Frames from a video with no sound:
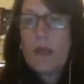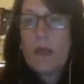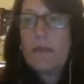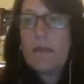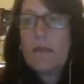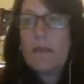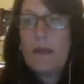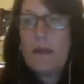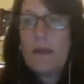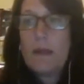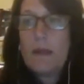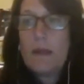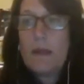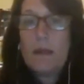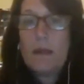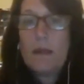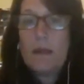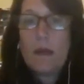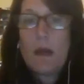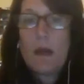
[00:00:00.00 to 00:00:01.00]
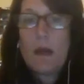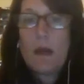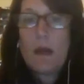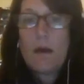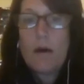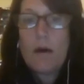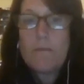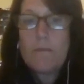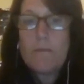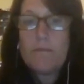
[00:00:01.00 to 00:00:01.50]
Then
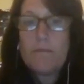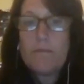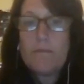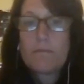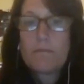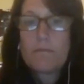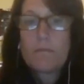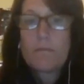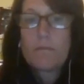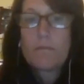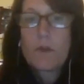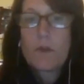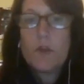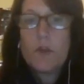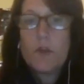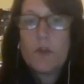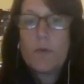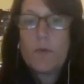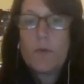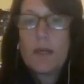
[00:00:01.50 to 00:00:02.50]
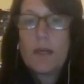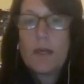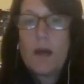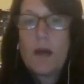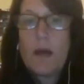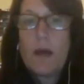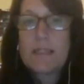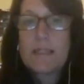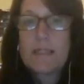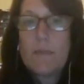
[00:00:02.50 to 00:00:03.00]
you can
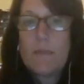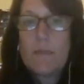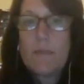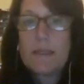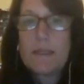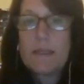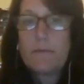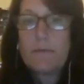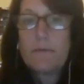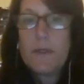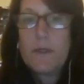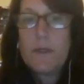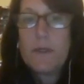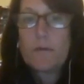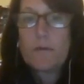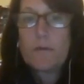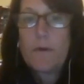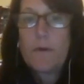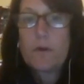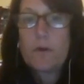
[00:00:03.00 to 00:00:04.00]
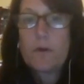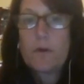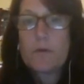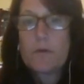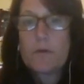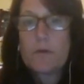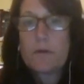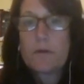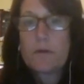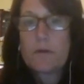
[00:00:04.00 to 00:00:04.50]
customize a feature
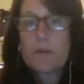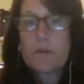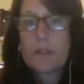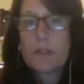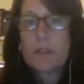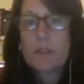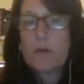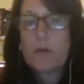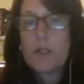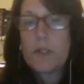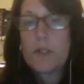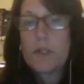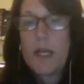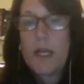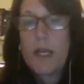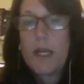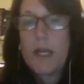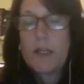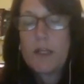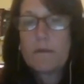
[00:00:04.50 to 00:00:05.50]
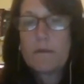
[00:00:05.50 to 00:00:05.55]
photo. So you can change the